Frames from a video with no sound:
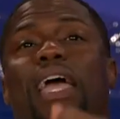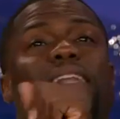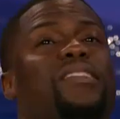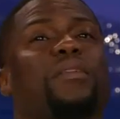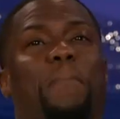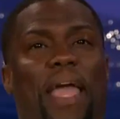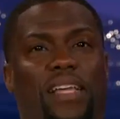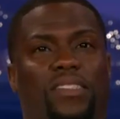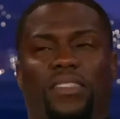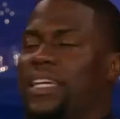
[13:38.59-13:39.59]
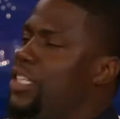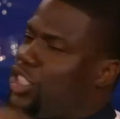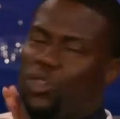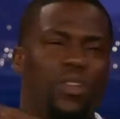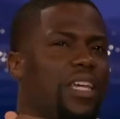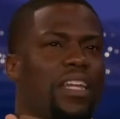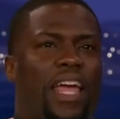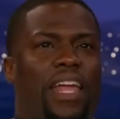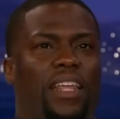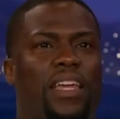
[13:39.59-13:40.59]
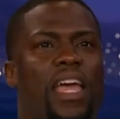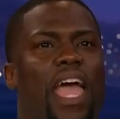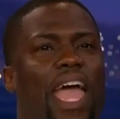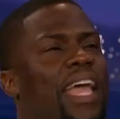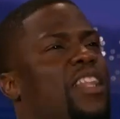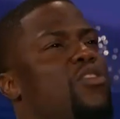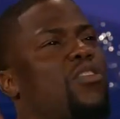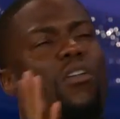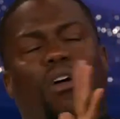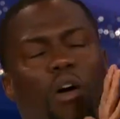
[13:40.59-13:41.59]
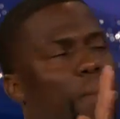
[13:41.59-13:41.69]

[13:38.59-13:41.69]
and it's amazing, and it's you and your lady, and you go, oh